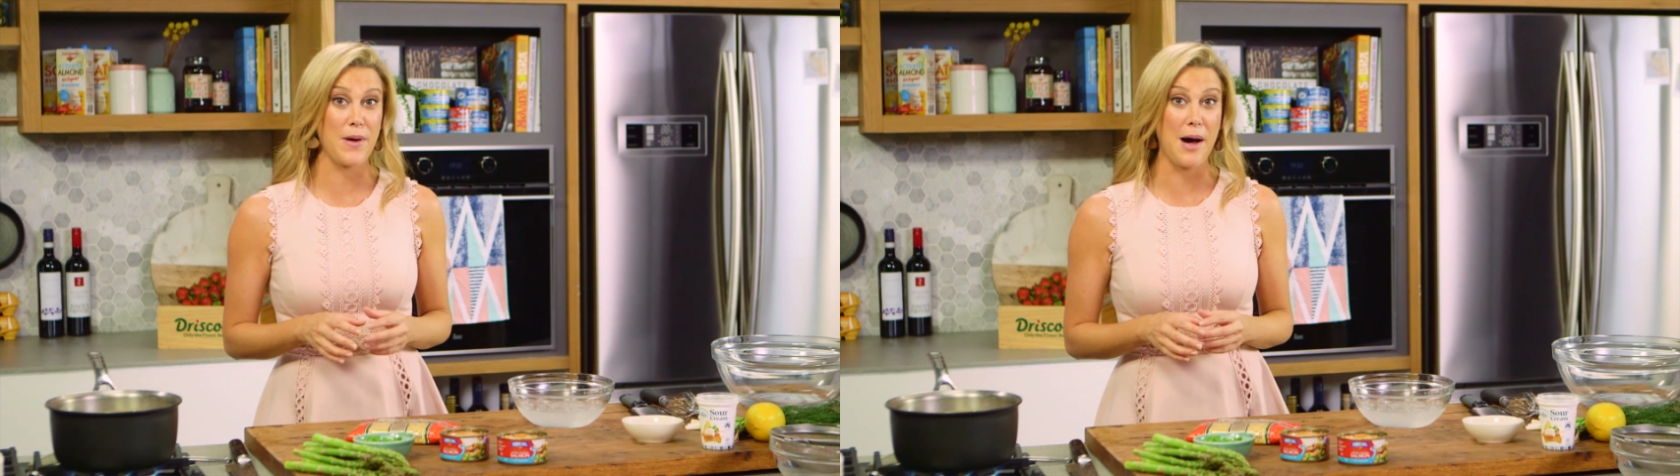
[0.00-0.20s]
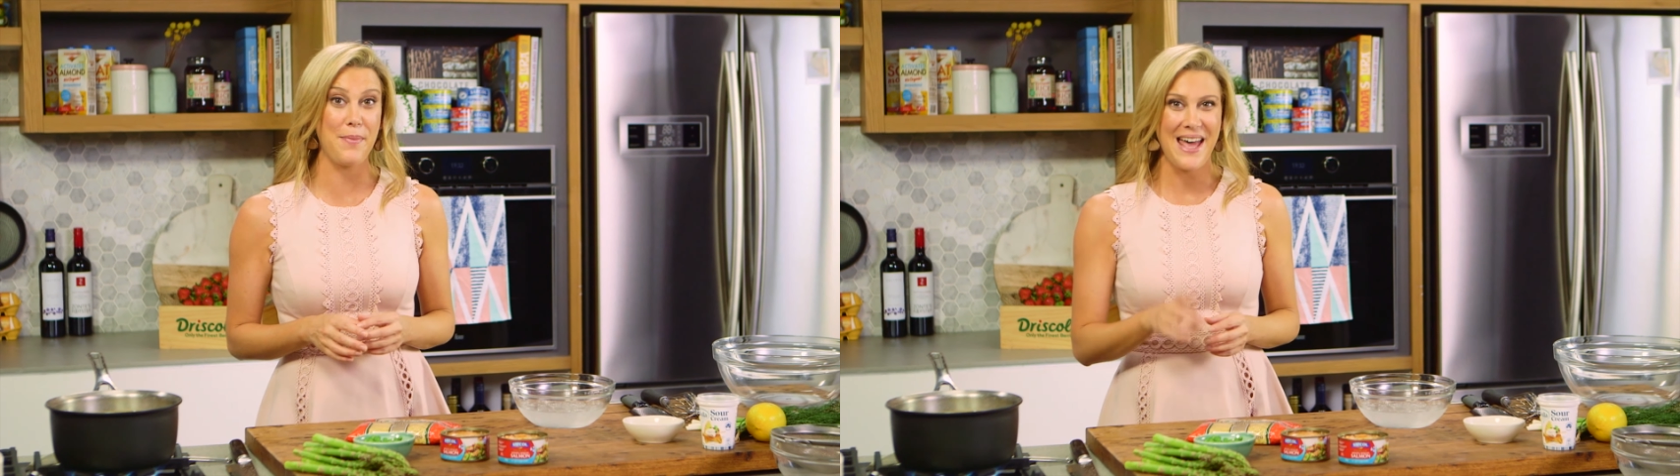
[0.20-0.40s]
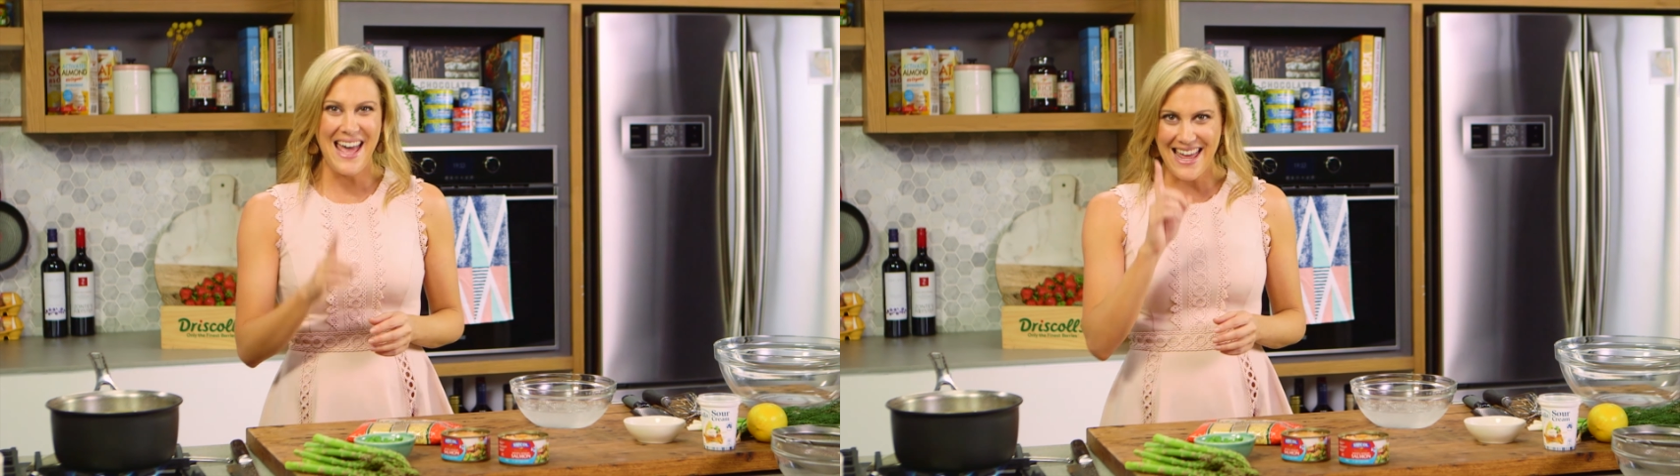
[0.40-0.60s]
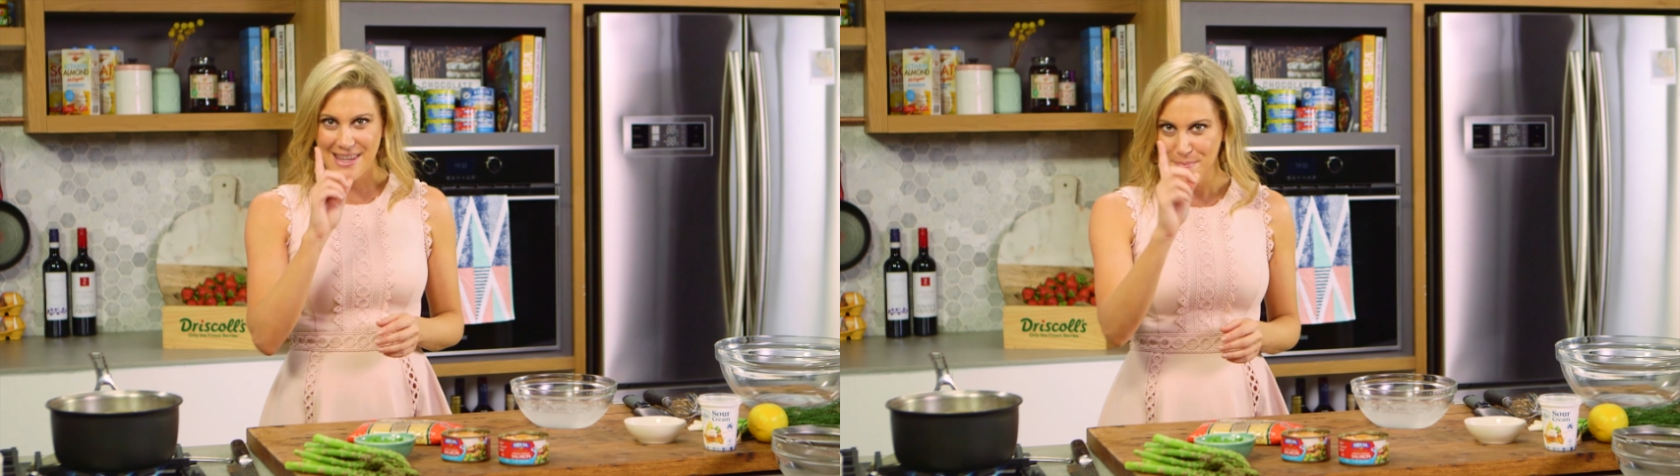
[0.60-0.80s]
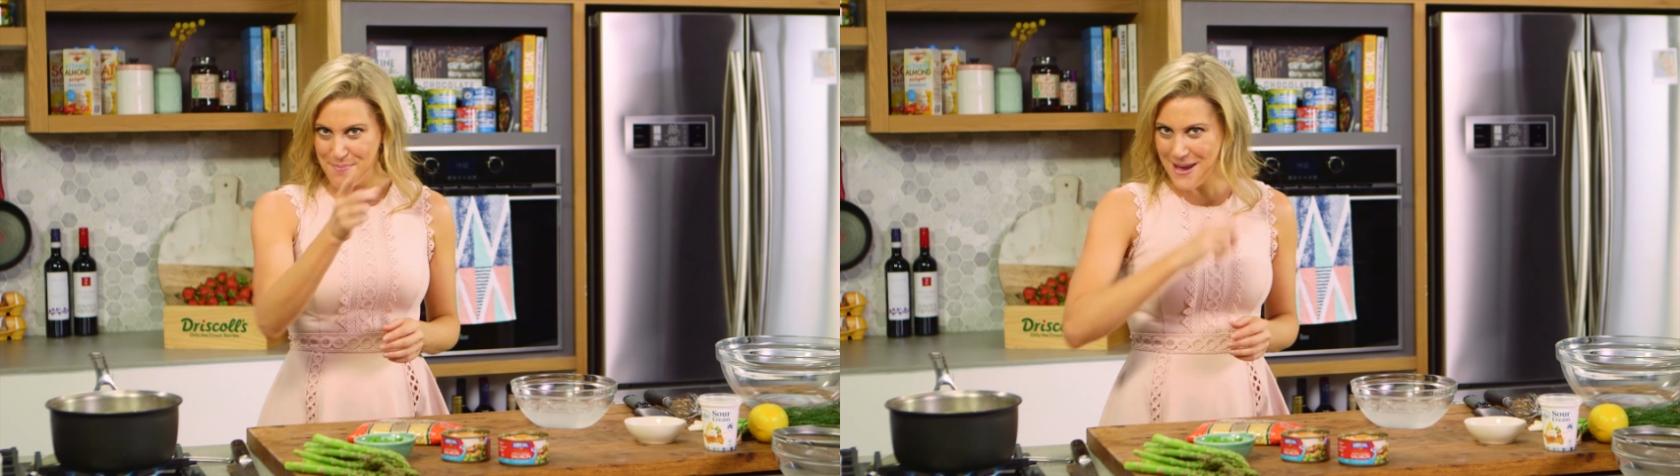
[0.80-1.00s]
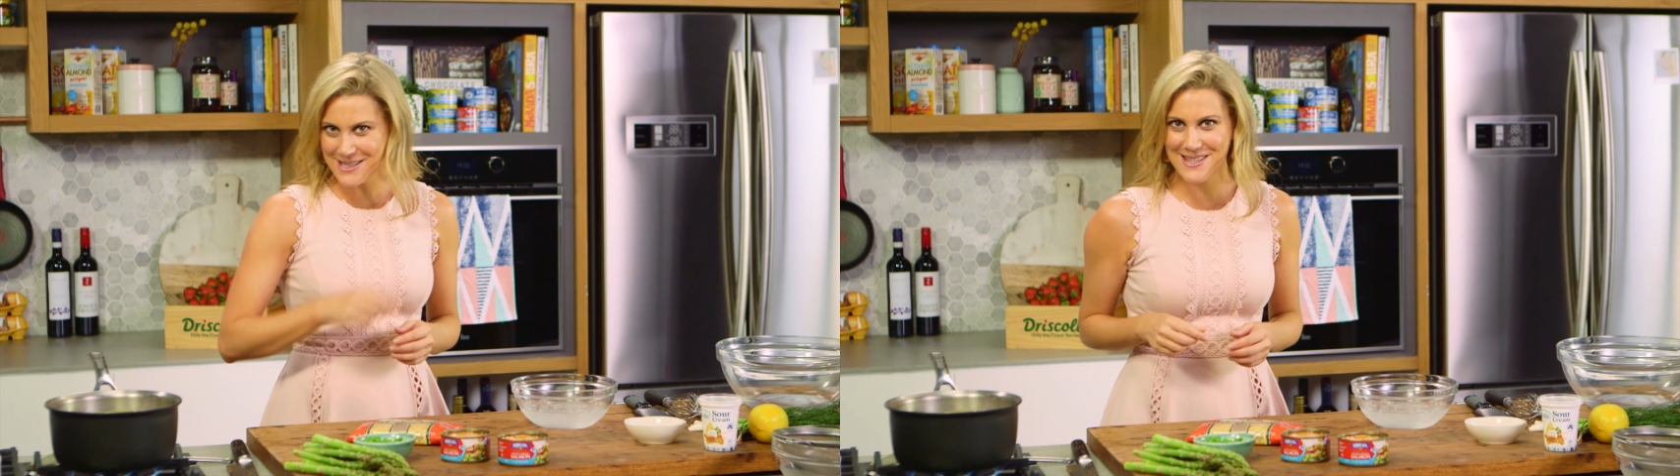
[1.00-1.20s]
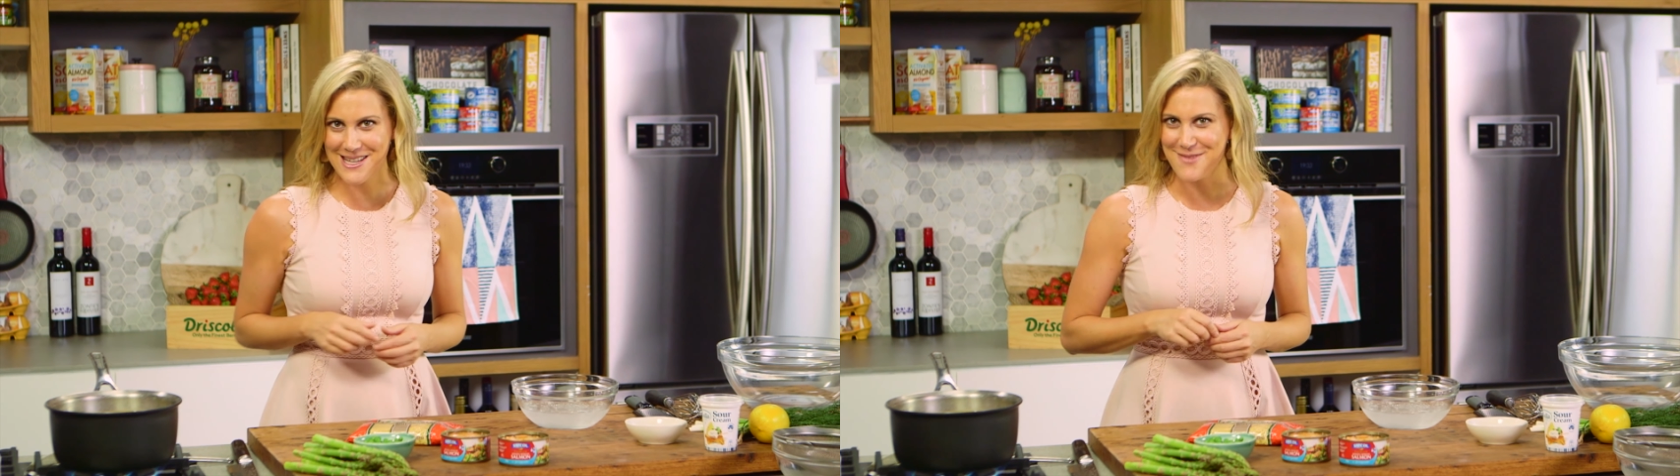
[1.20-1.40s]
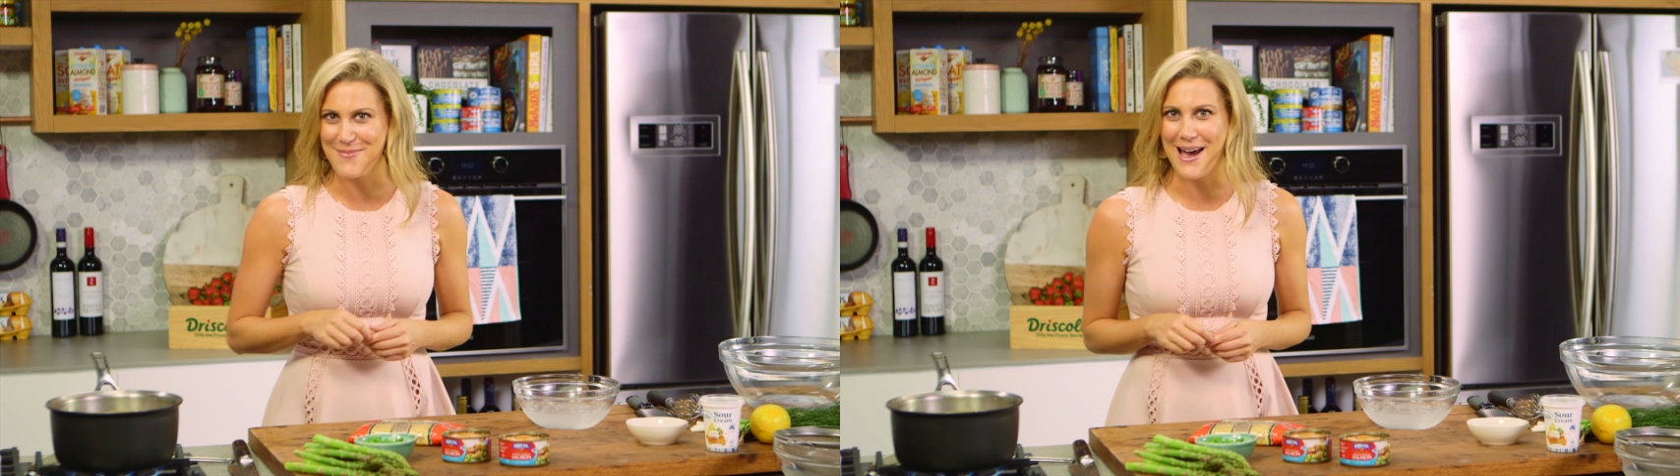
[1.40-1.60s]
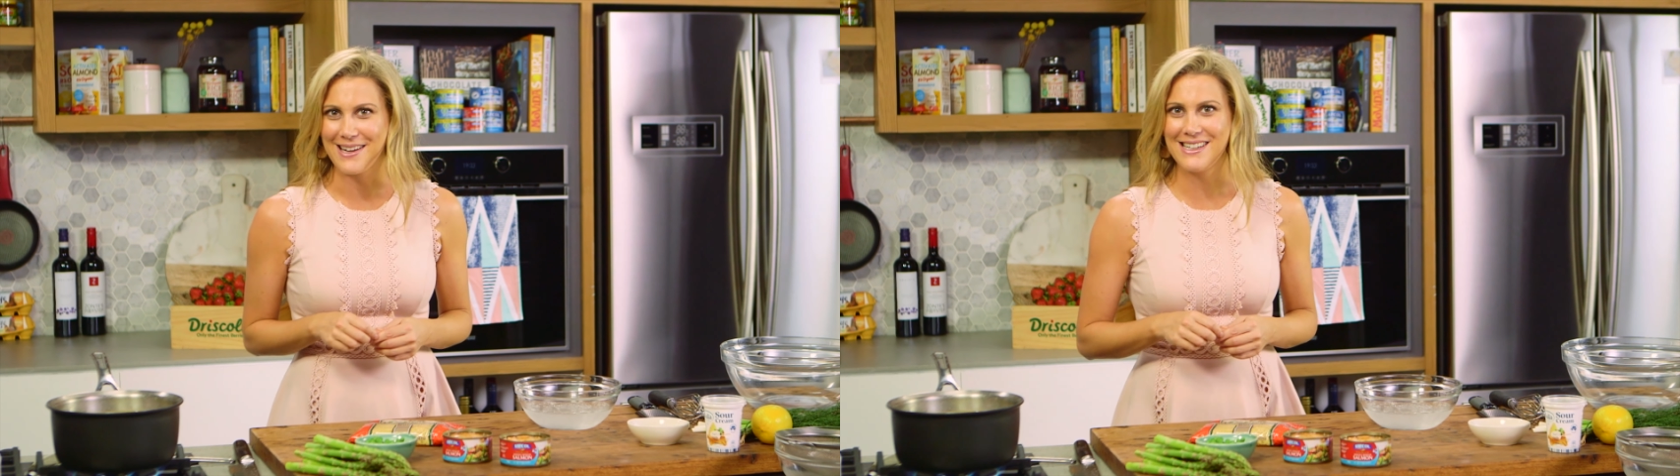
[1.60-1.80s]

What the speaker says: up, and the best thing about